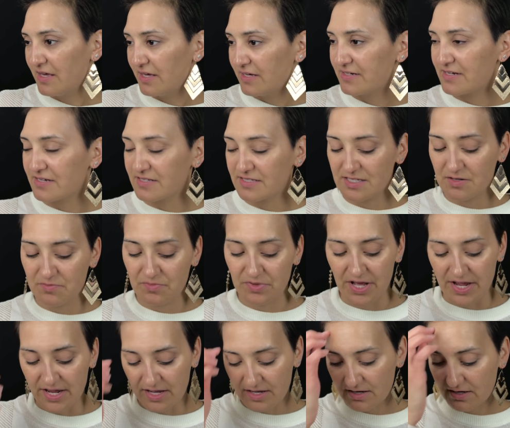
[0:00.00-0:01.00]
it does seem
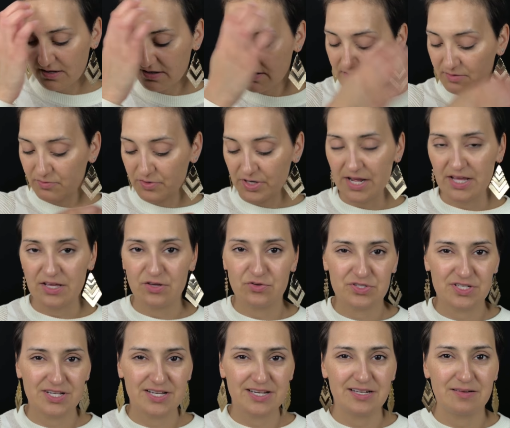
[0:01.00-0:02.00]
like when I
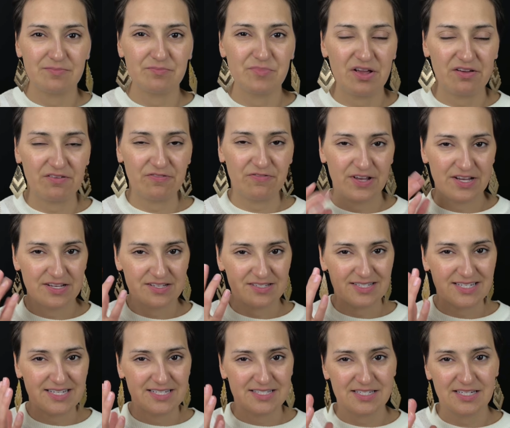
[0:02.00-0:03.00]
use it, my
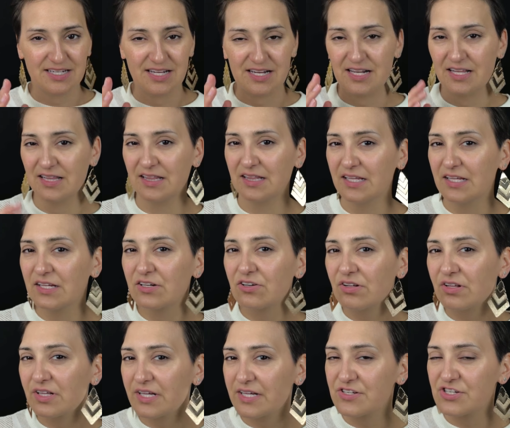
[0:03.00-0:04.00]
face tends to get a
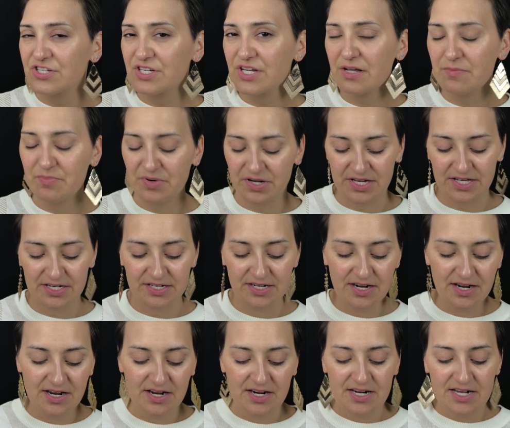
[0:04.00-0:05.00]
little itchy, but
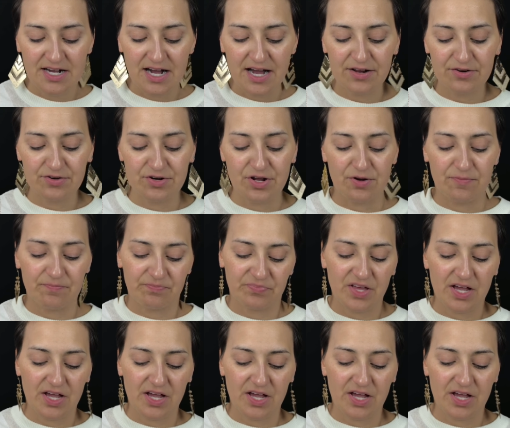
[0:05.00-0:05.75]
I don't know.